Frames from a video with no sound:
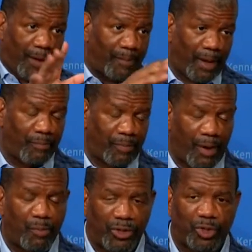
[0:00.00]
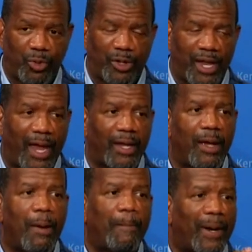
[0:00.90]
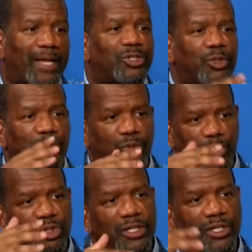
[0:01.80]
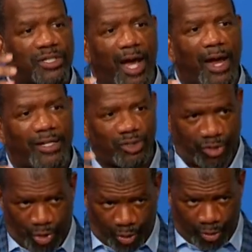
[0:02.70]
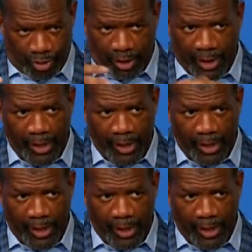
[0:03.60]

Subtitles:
I'm with you on that. But I do see the tide has turned